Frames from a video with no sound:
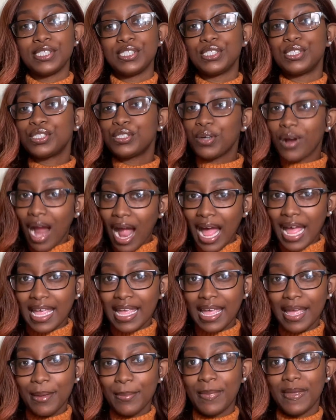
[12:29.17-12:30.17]
try
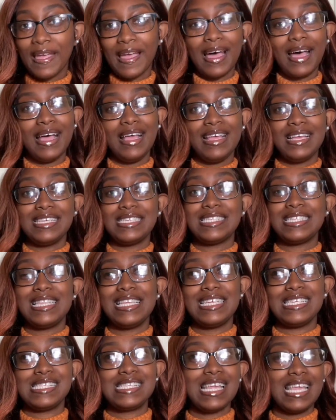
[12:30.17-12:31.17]
it because this